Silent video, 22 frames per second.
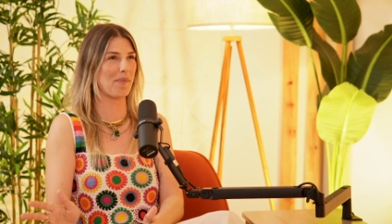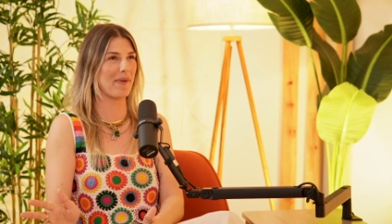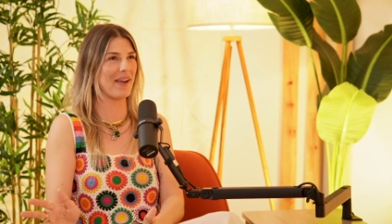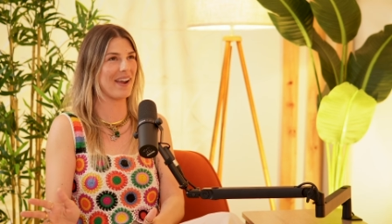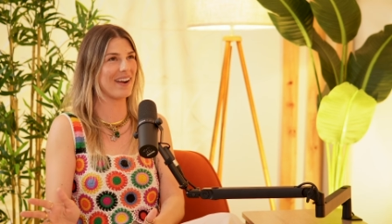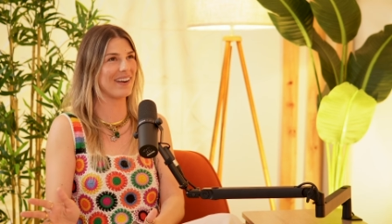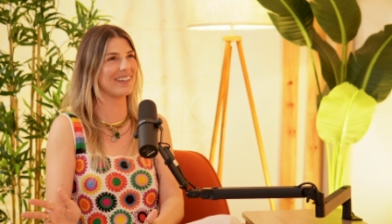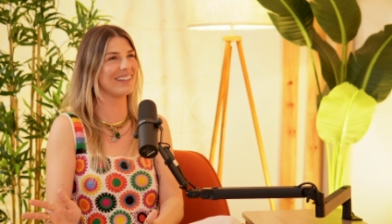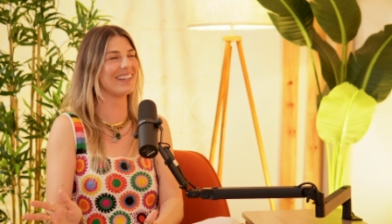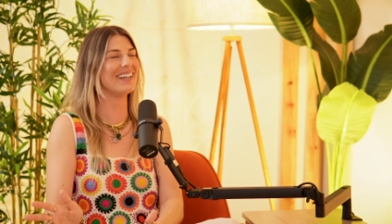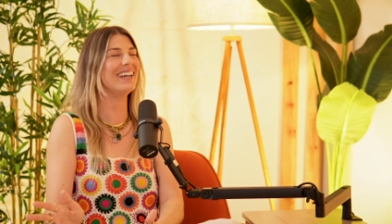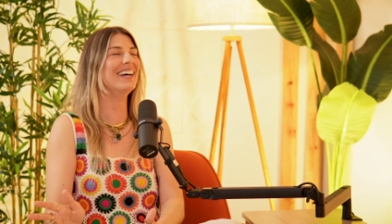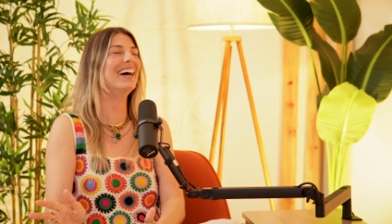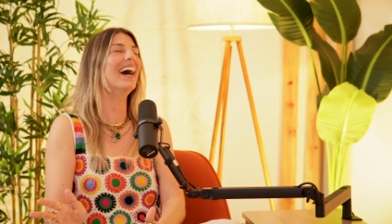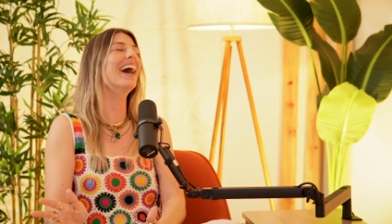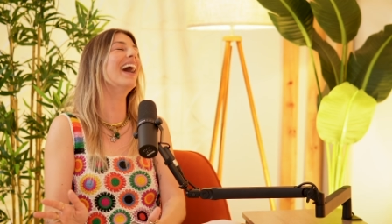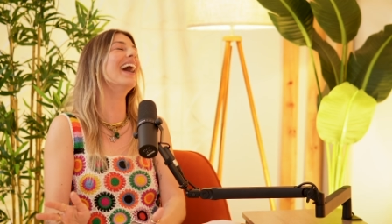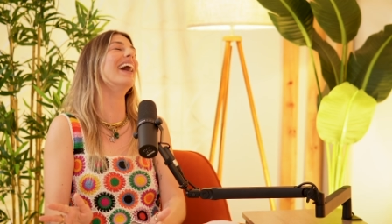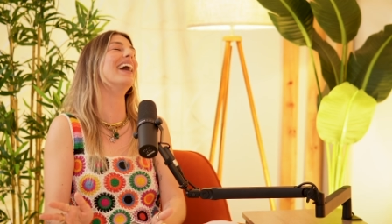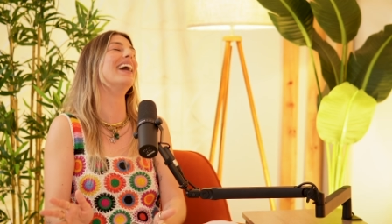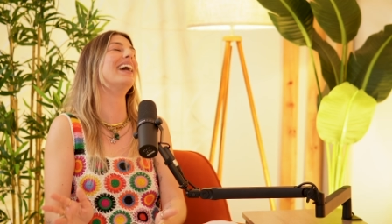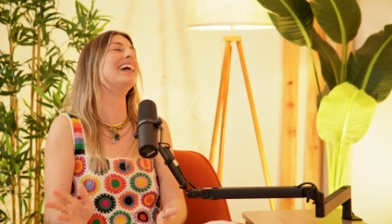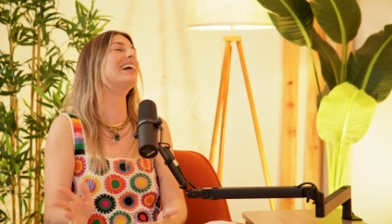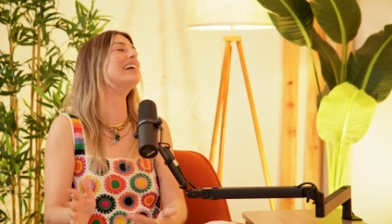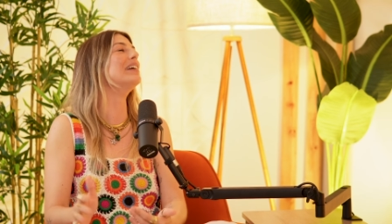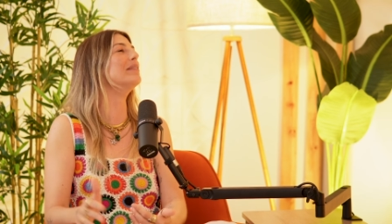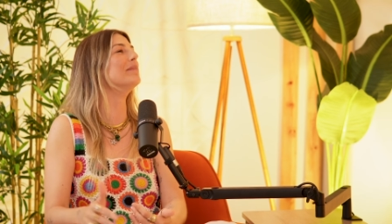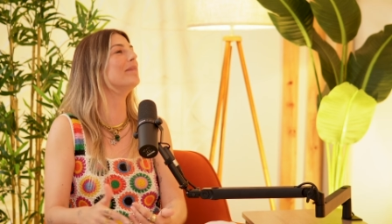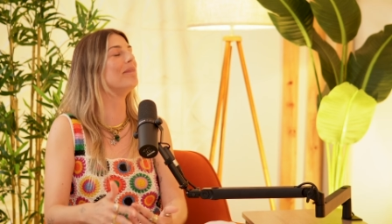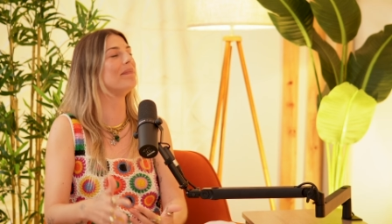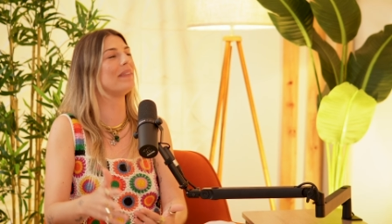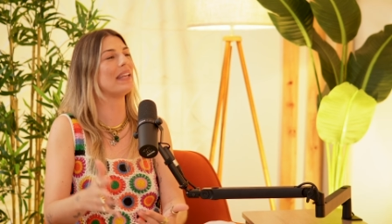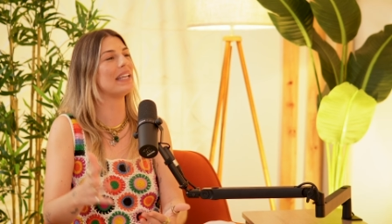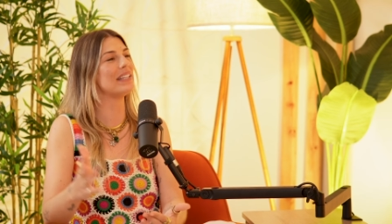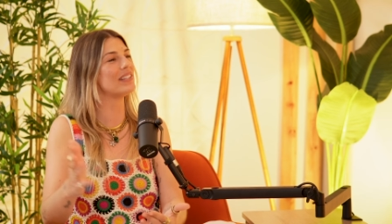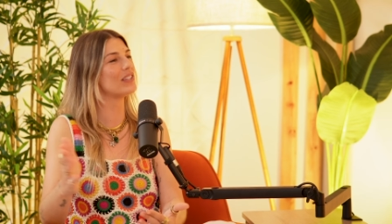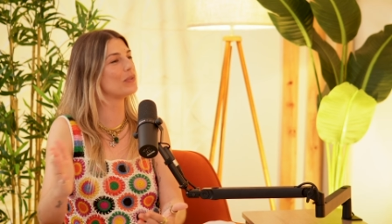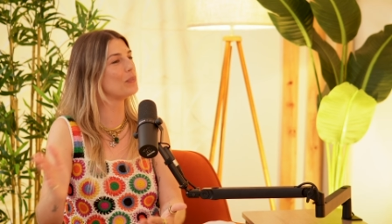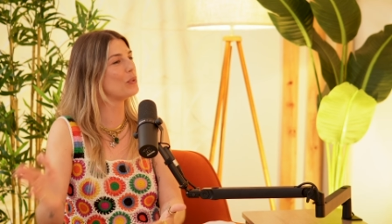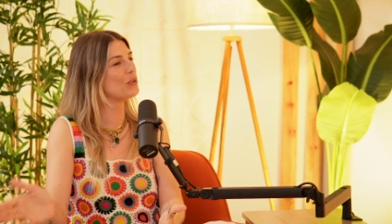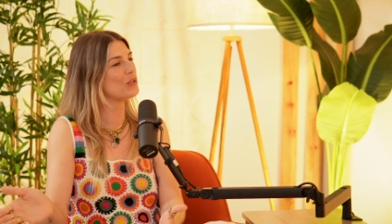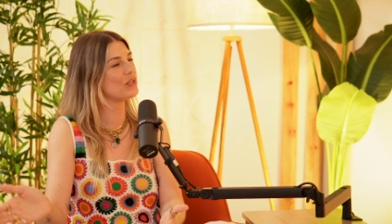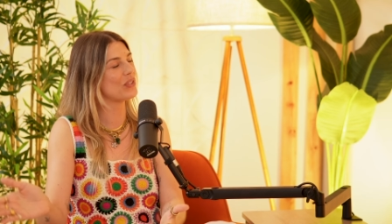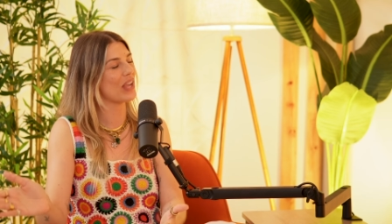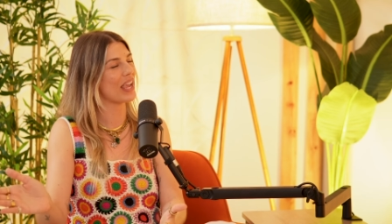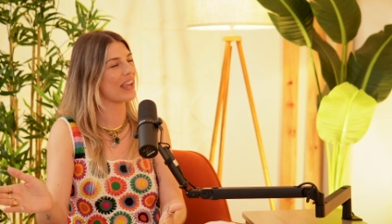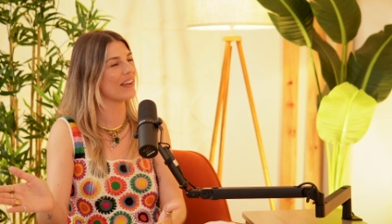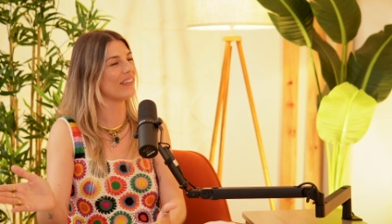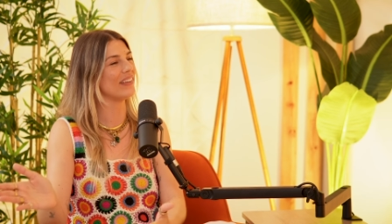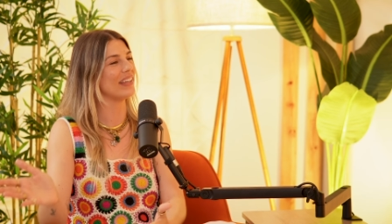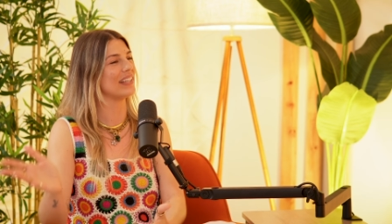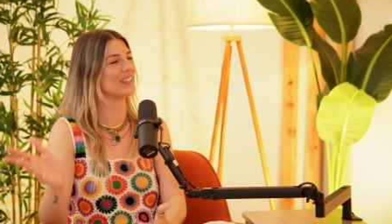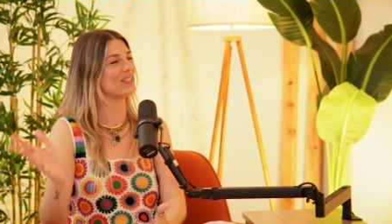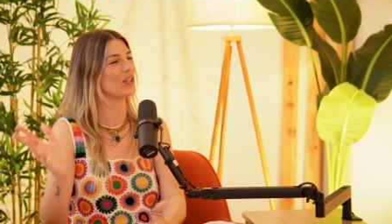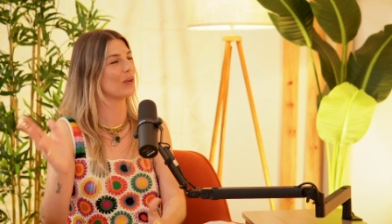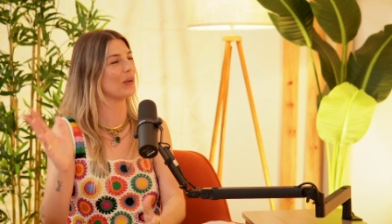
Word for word: prepared. Um, it's smooth sailing.